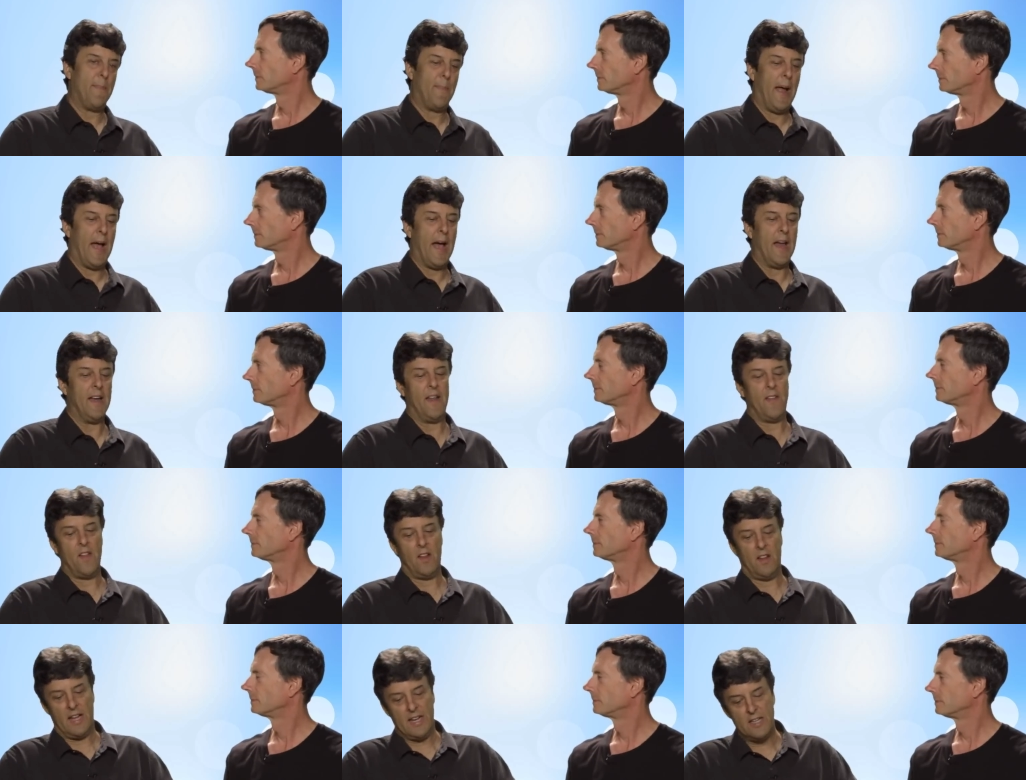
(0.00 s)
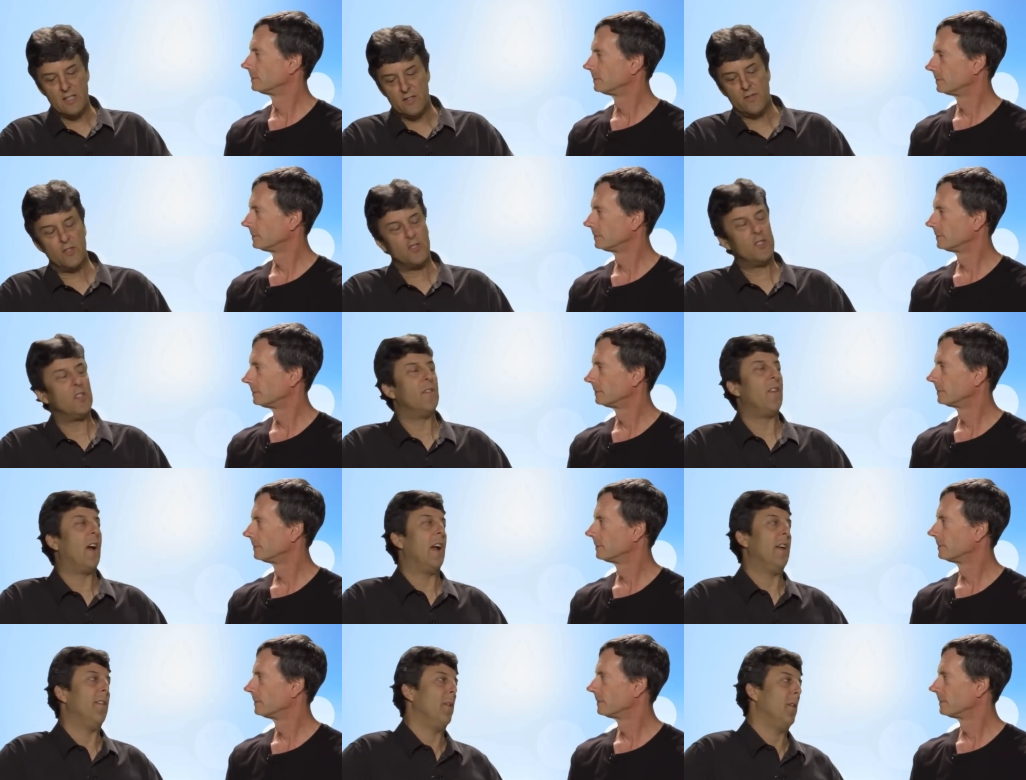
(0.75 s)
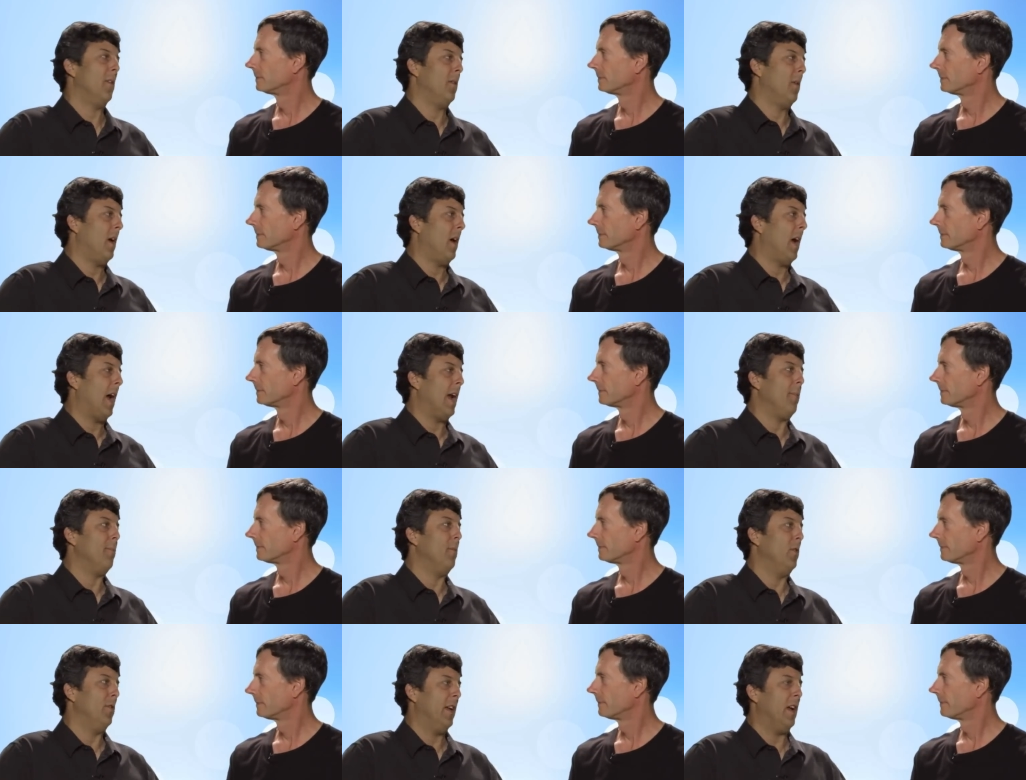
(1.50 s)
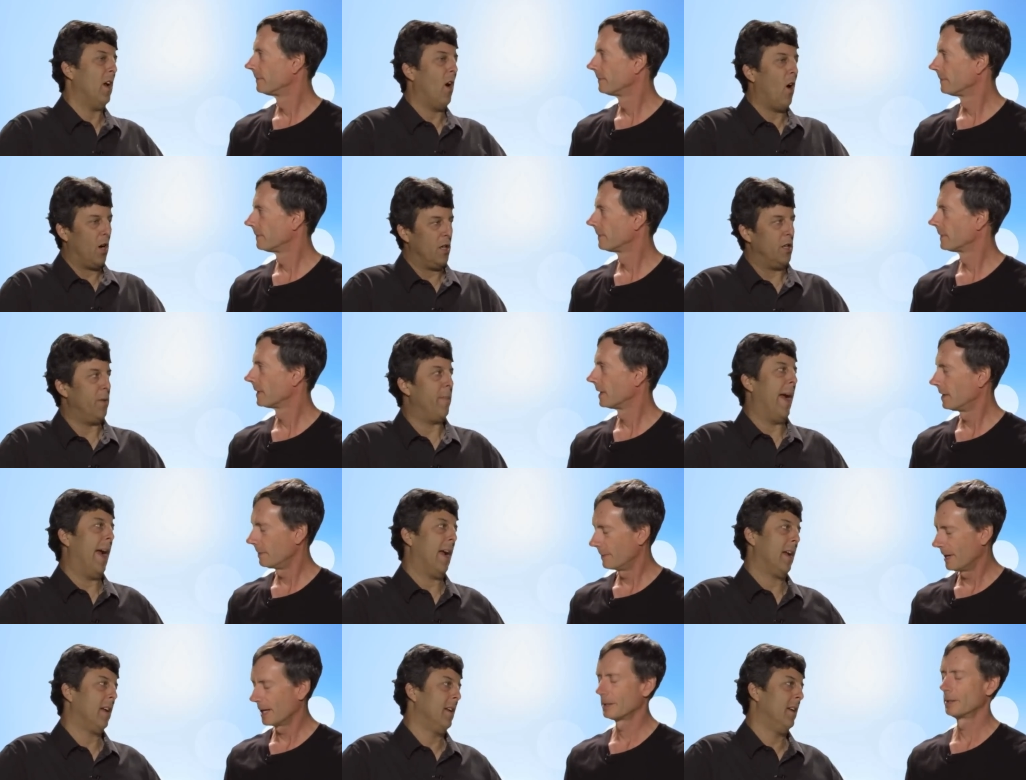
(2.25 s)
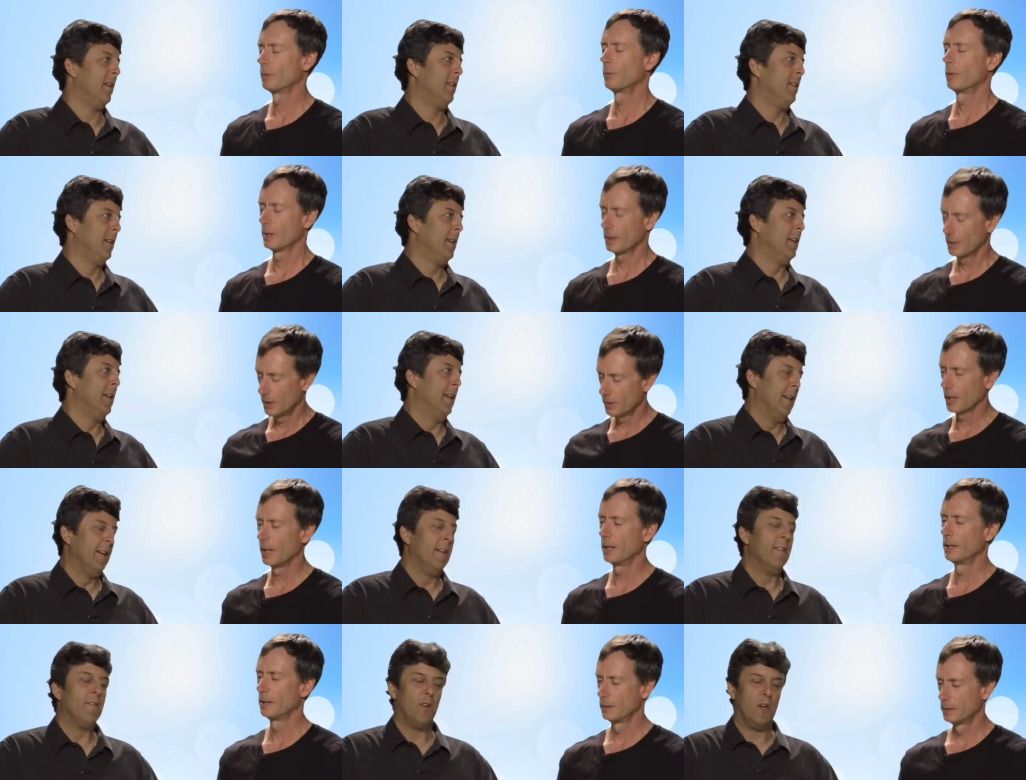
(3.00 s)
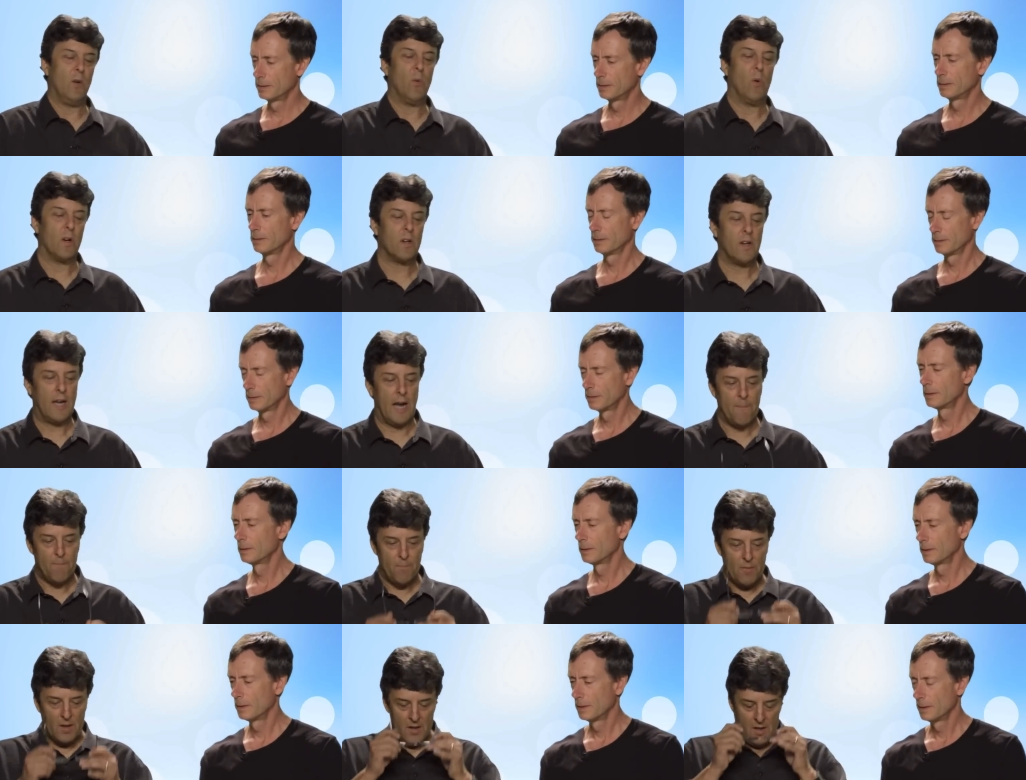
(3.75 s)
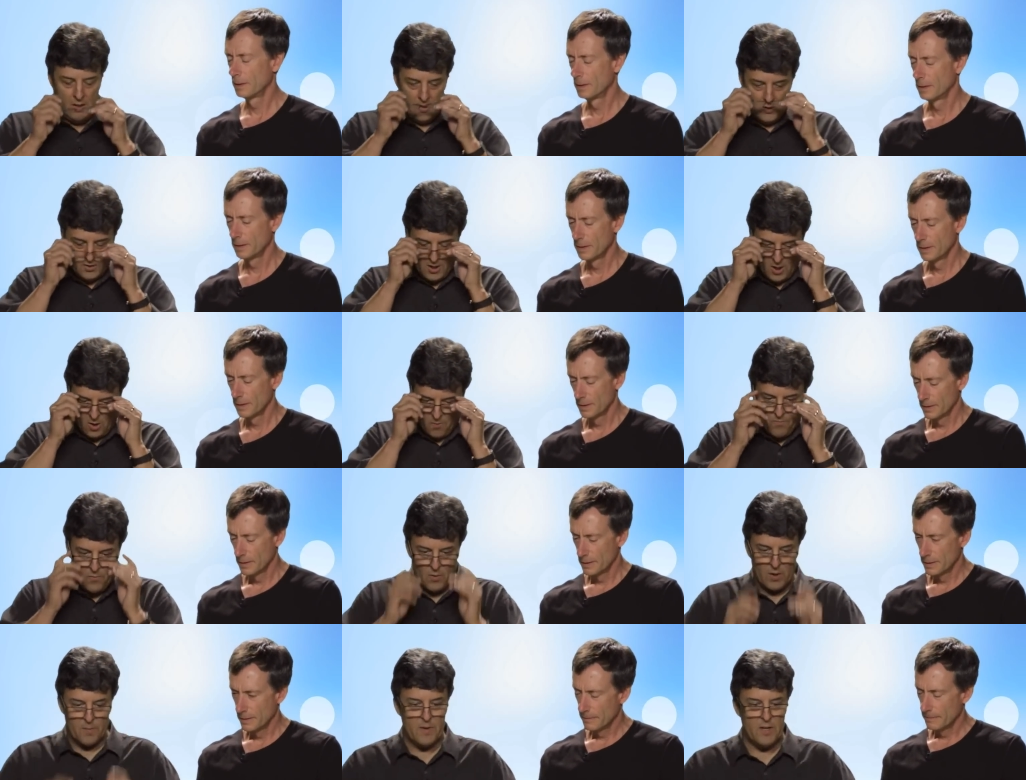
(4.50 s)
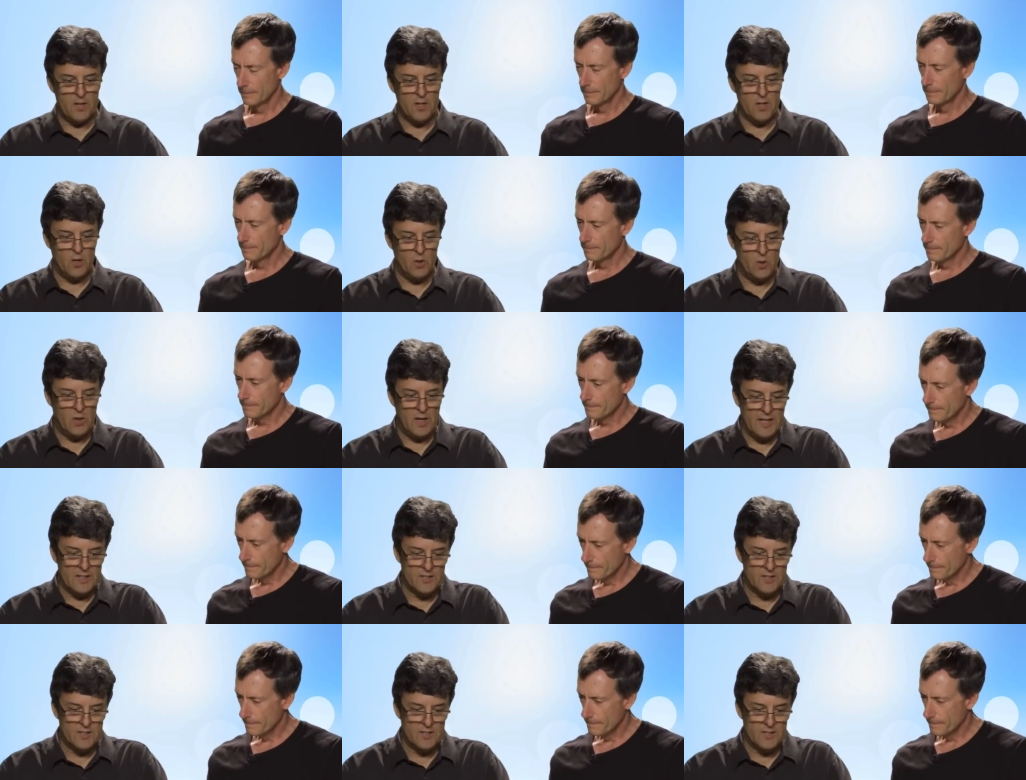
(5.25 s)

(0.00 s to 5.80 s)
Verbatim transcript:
Speaker 1: iPad and the latest version of iMovie on your Mac. Mac to work, okay. For your work, yeah. So what I'm going to do